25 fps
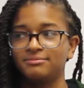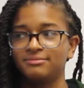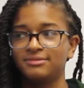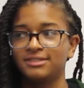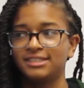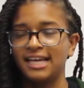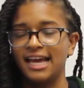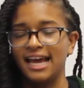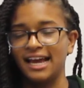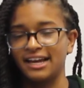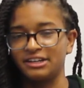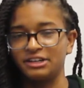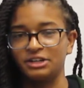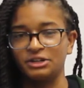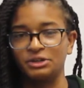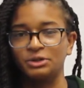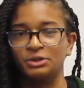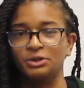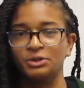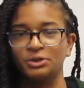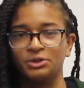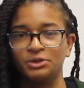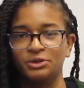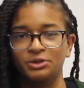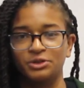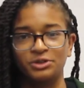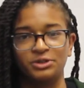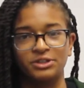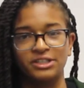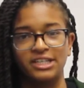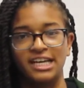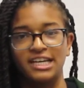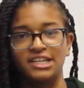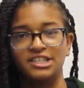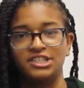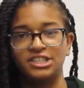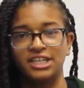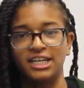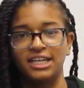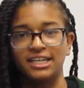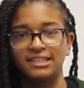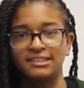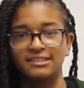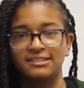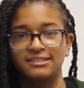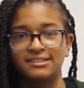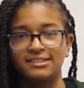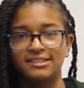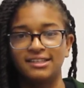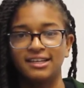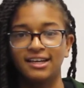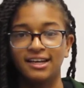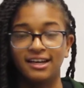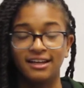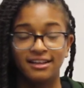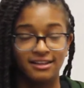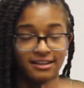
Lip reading: technical creations